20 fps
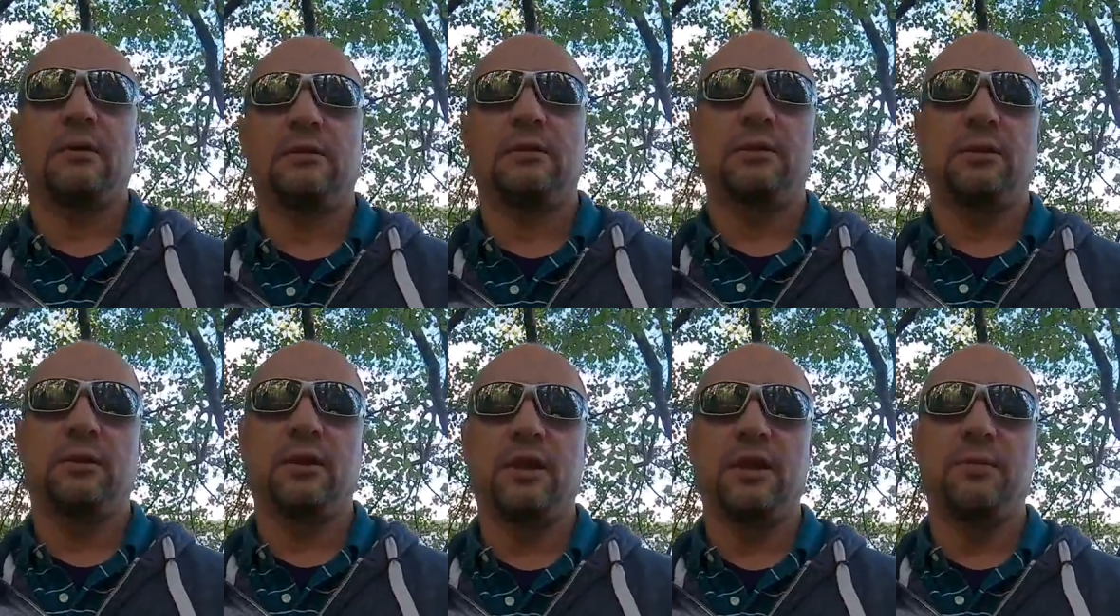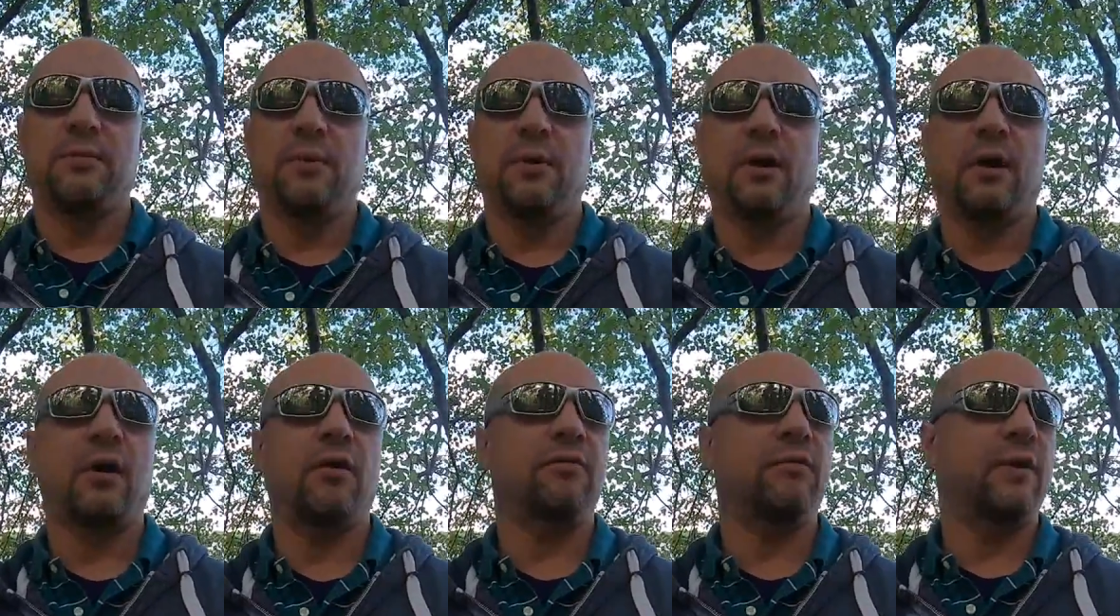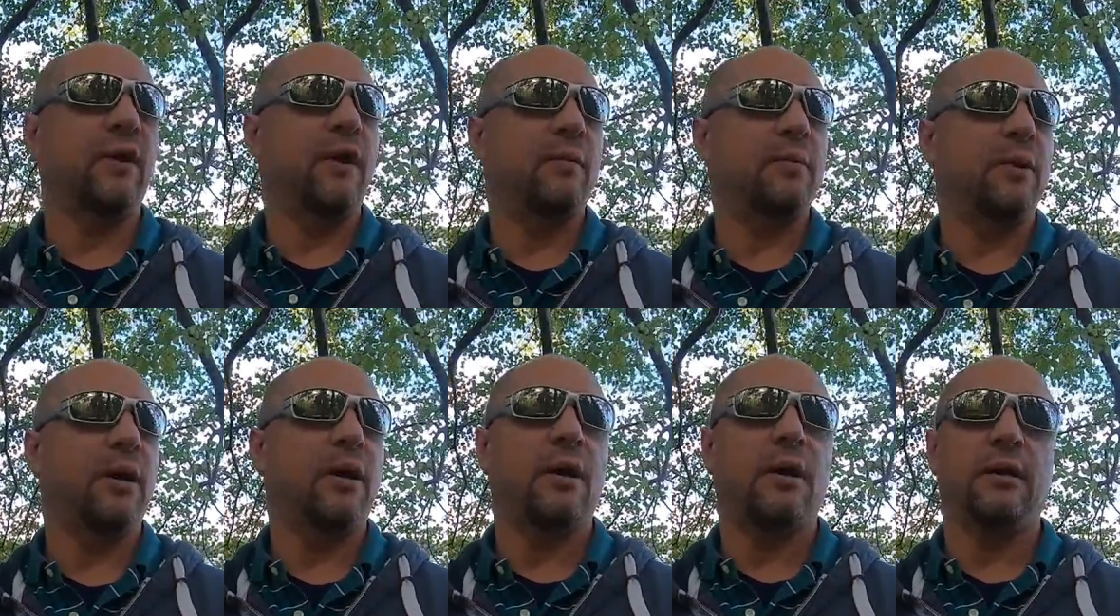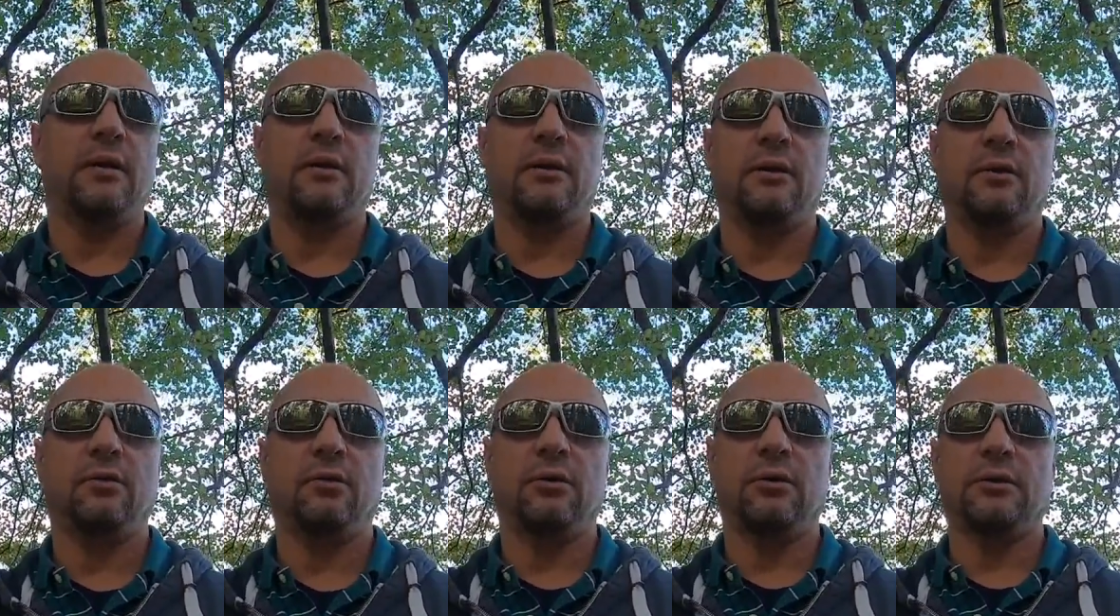to keep our vibe high
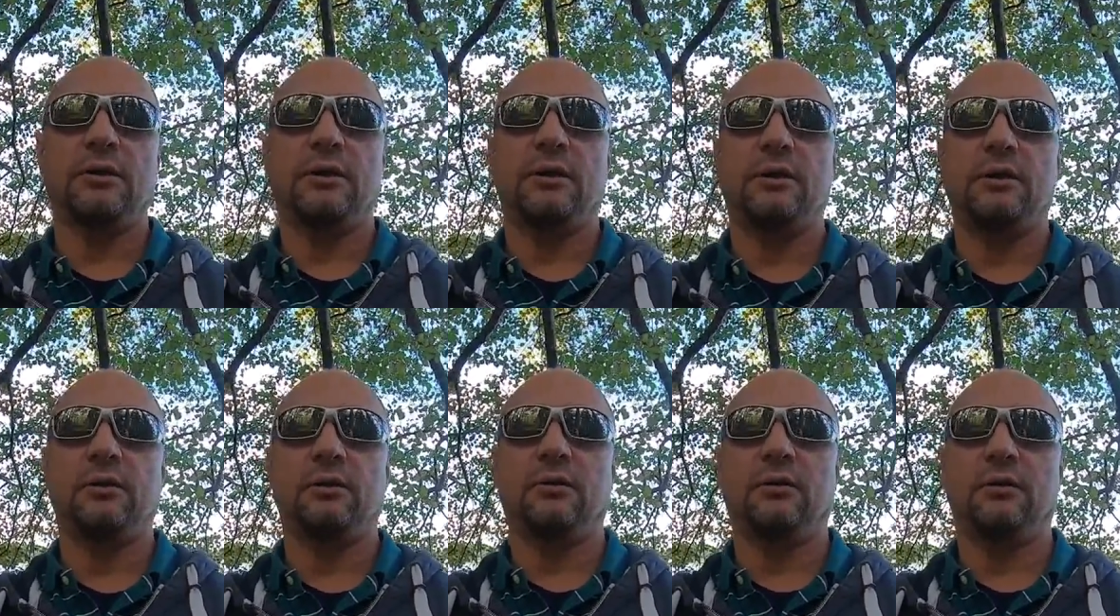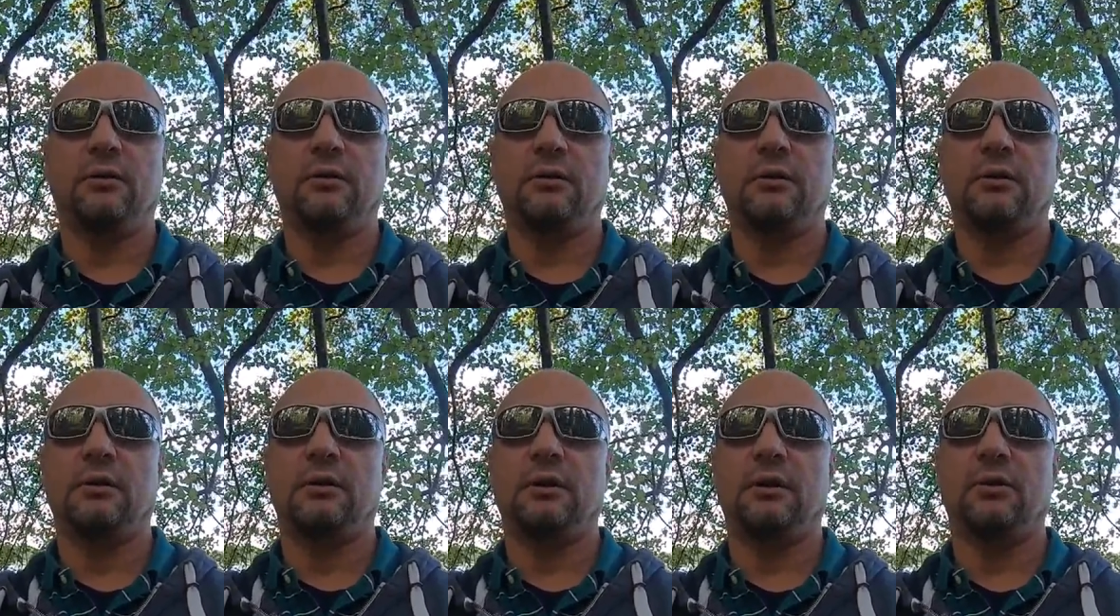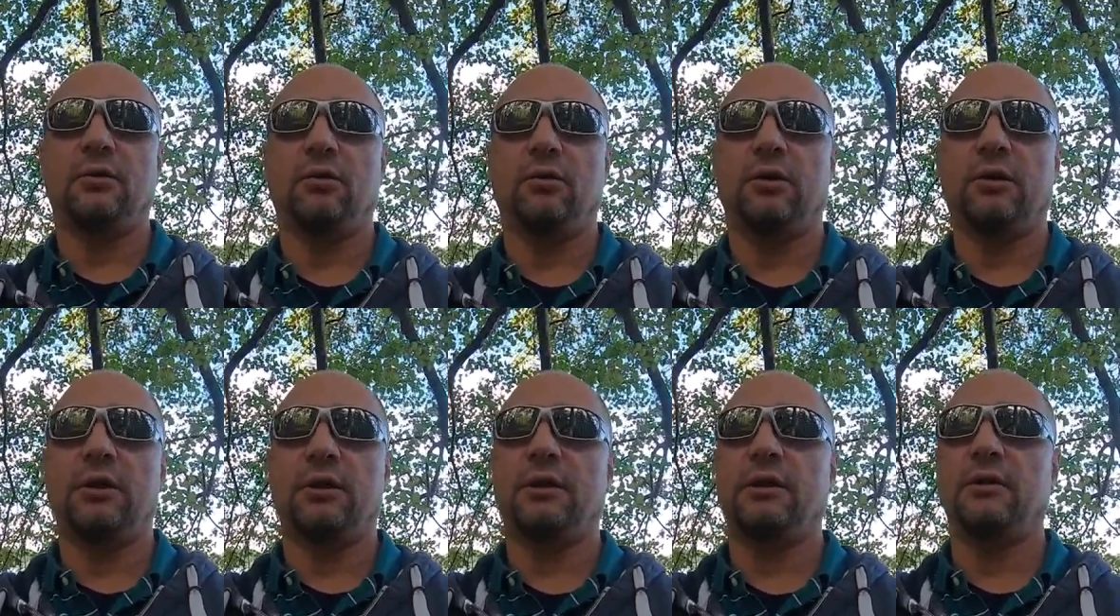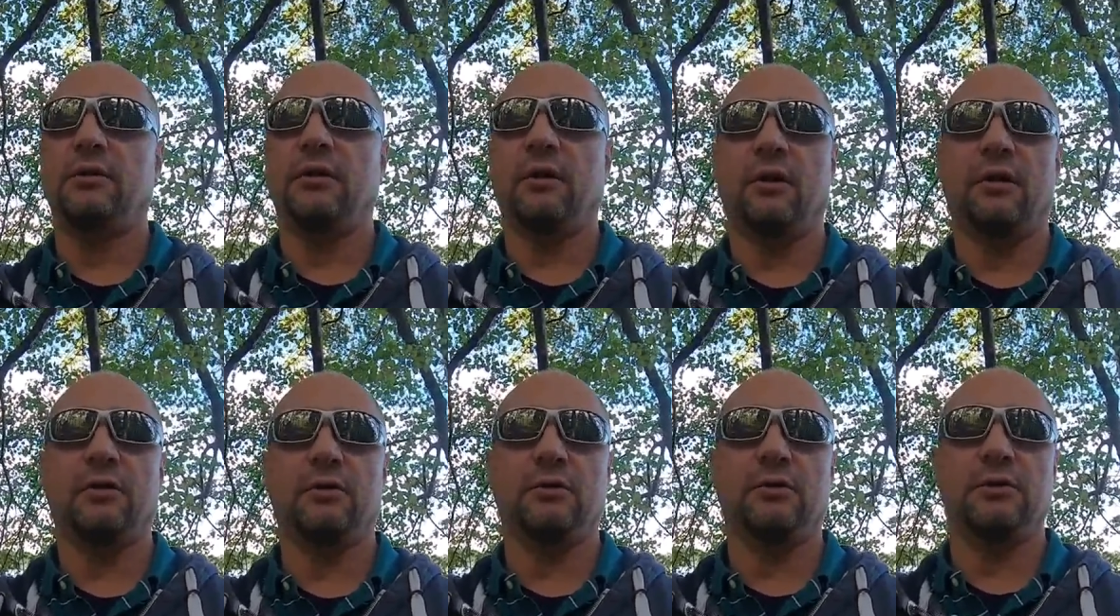in order to heal
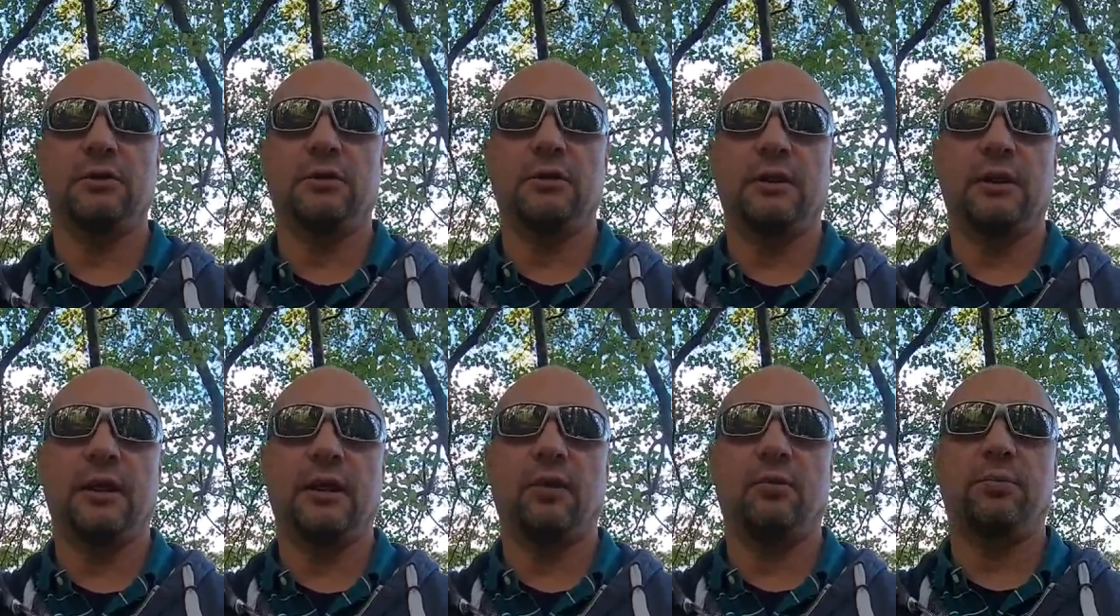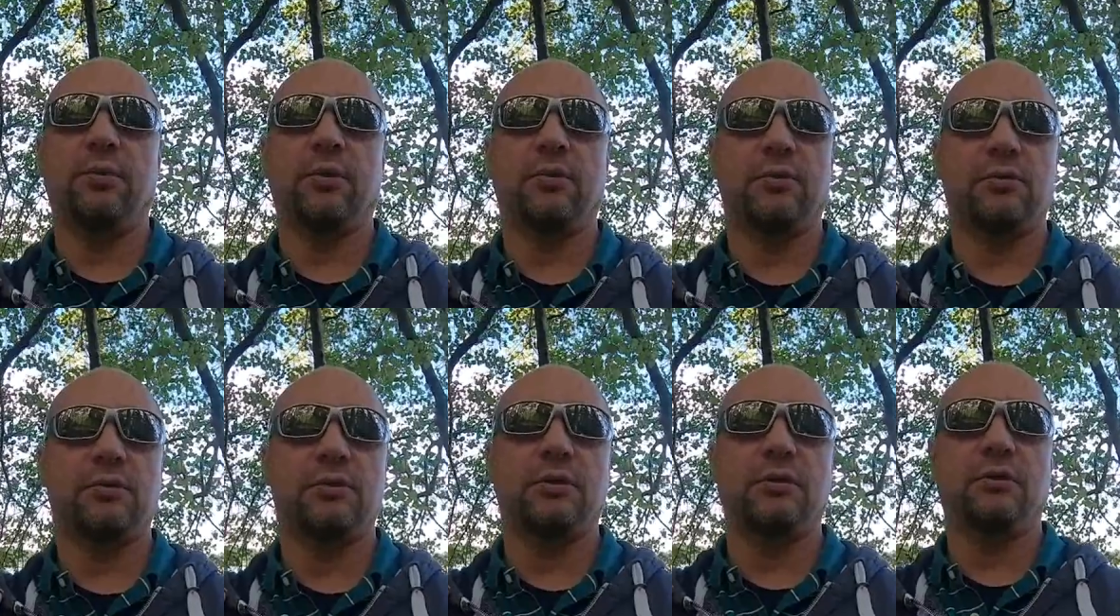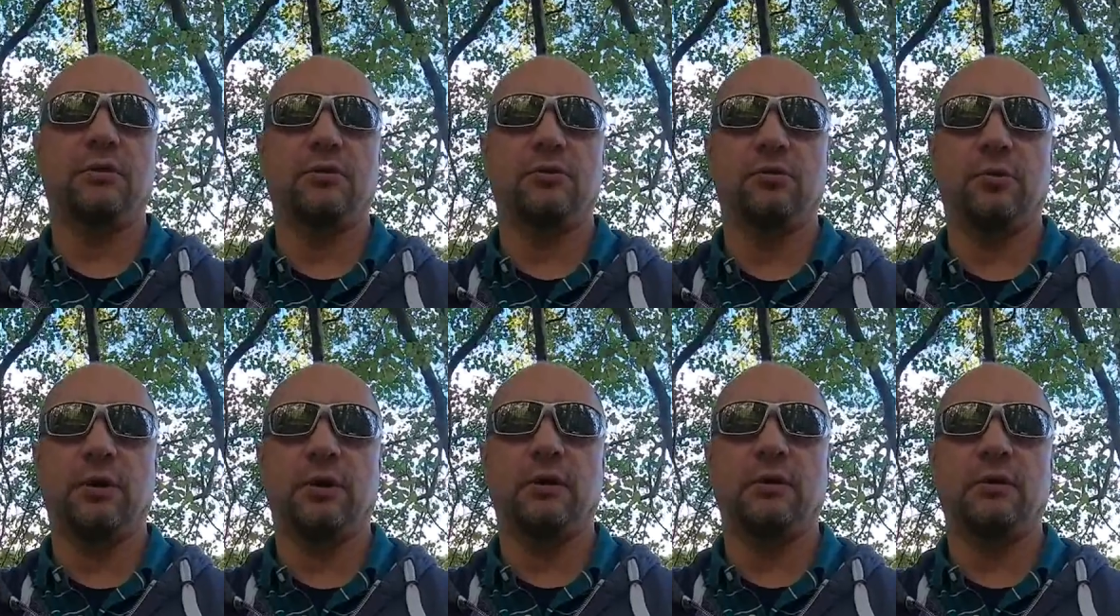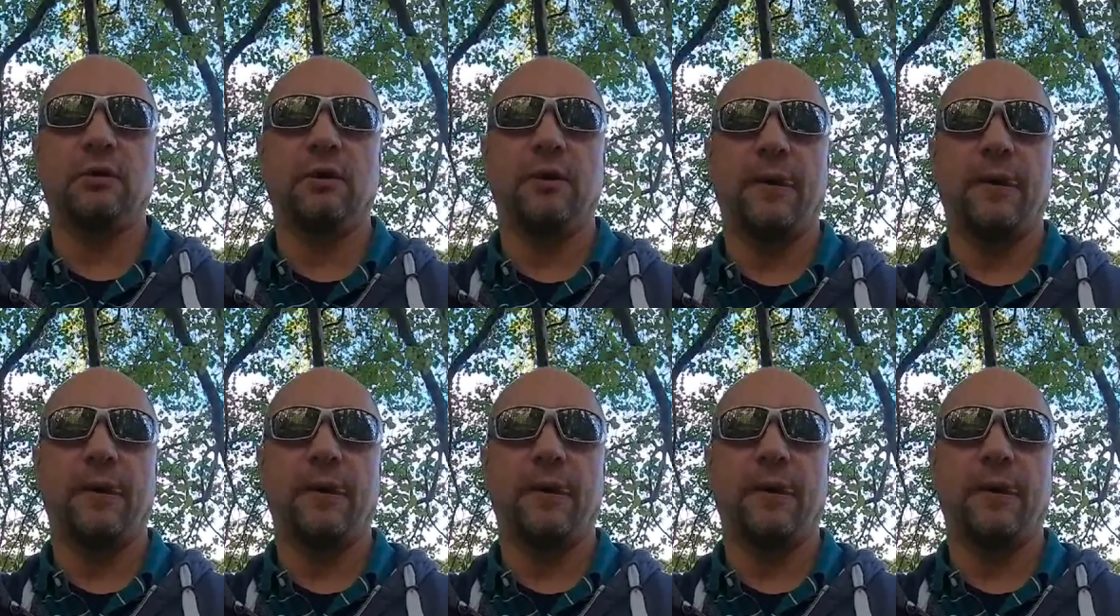others and help others heal as well.